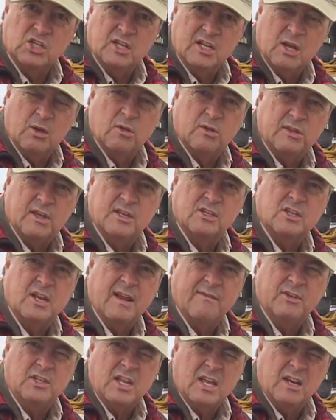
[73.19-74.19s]
and the other things that
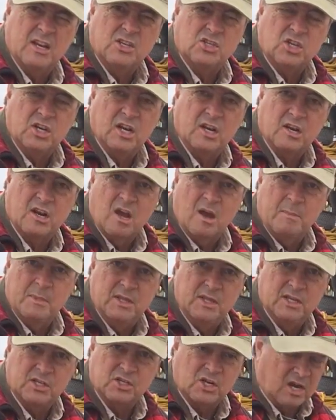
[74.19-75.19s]
have a tendency to come
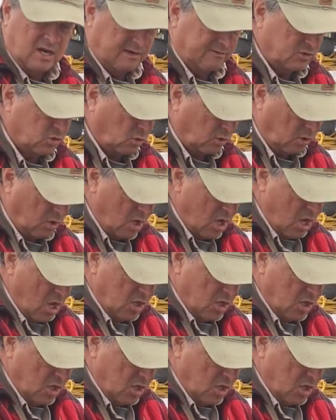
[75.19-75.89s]
in this kind of soil.